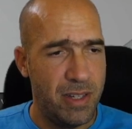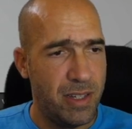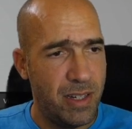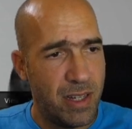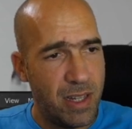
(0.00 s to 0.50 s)

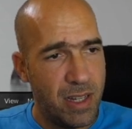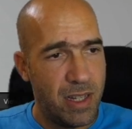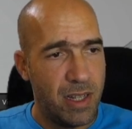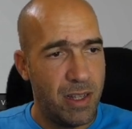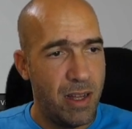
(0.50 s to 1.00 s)
easy.
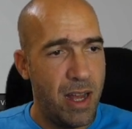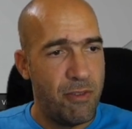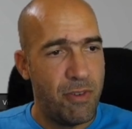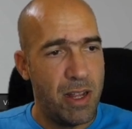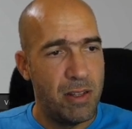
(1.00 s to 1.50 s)

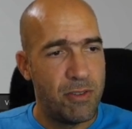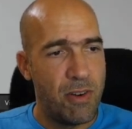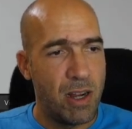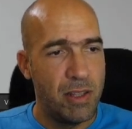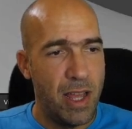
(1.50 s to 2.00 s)
I find the
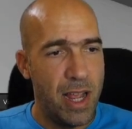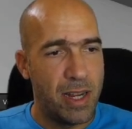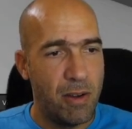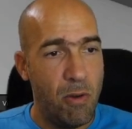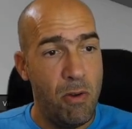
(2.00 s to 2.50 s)
dragon
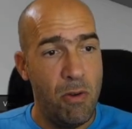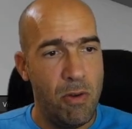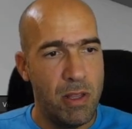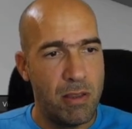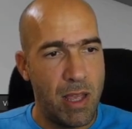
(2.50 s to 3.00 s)
egg.
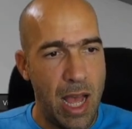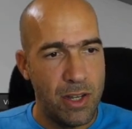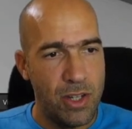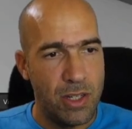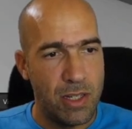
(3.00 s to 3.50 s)
Oh, it
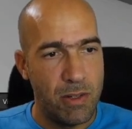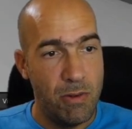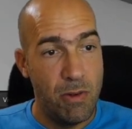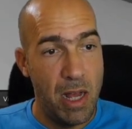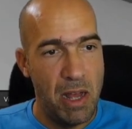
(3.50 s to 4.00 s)
hatches.
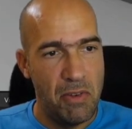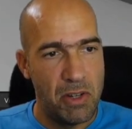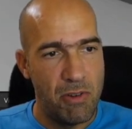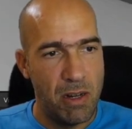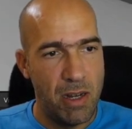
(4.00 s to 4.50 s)
Oh, I have a
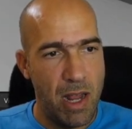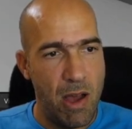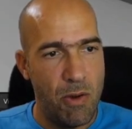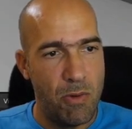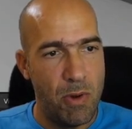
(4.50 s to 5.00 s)
dragon
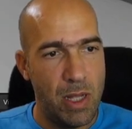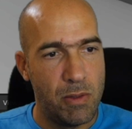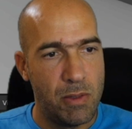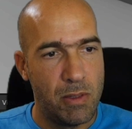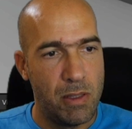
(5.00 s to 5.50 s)
now.
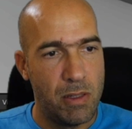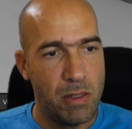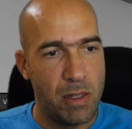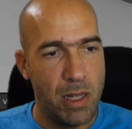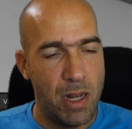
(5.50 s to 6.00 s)
What
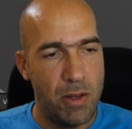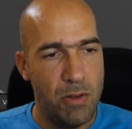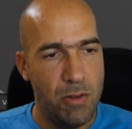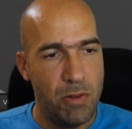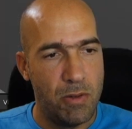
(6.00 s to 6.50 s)
can I
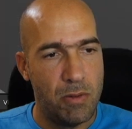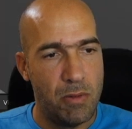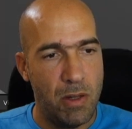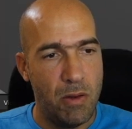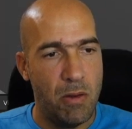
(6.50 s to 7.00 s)
do?
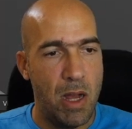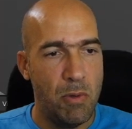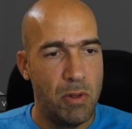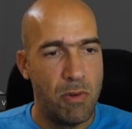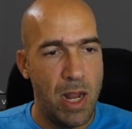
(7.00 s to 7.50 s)
Oh, I
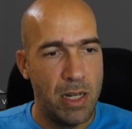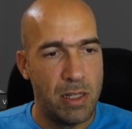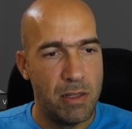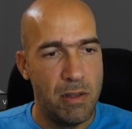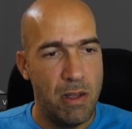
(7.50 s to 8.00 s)
will ride
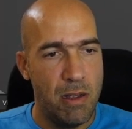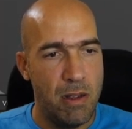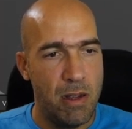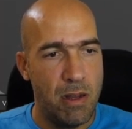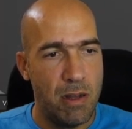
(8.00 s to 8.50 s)
it.
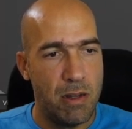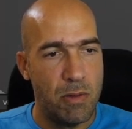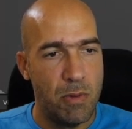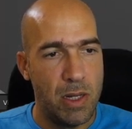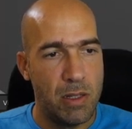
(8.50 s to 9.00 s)
Yeah,
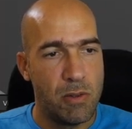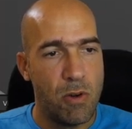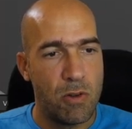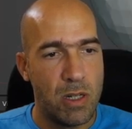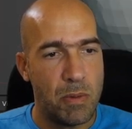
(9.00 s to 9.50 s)
when it
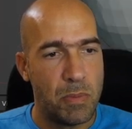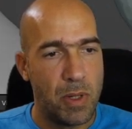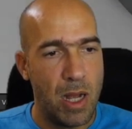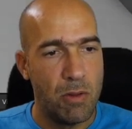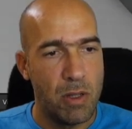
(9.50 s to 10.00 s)
grows up.
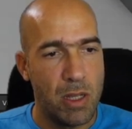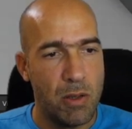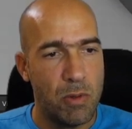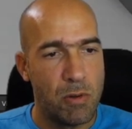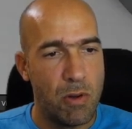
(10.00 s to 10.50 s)
How
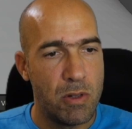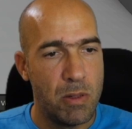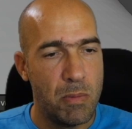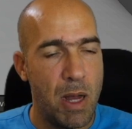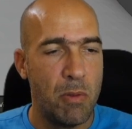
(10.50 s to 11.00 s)
he will grow
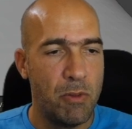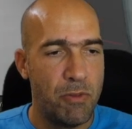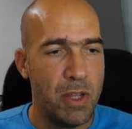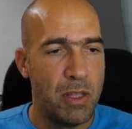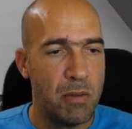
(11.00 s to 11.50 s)
up? I will
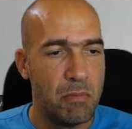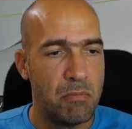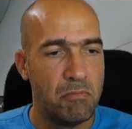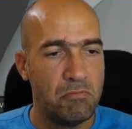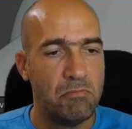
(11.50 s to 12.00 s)
feed
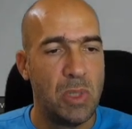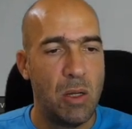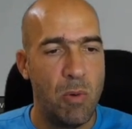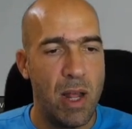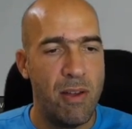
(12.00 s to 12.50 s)
him
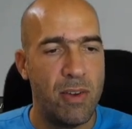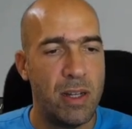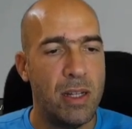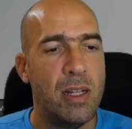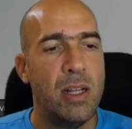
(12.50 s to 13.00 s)

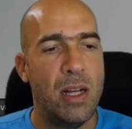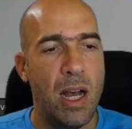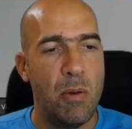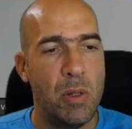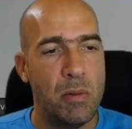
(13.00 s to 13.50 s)
whatever.
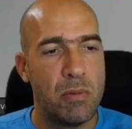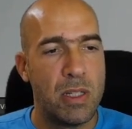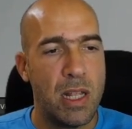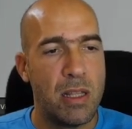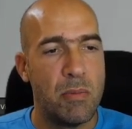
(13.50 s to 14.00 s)
I will
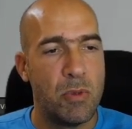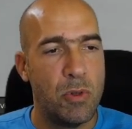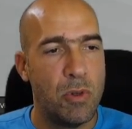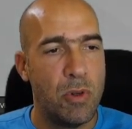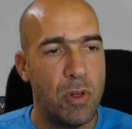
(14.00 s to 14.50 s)
send him
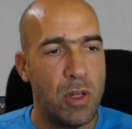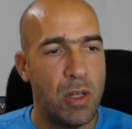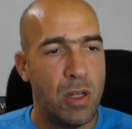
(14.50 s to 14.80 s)
to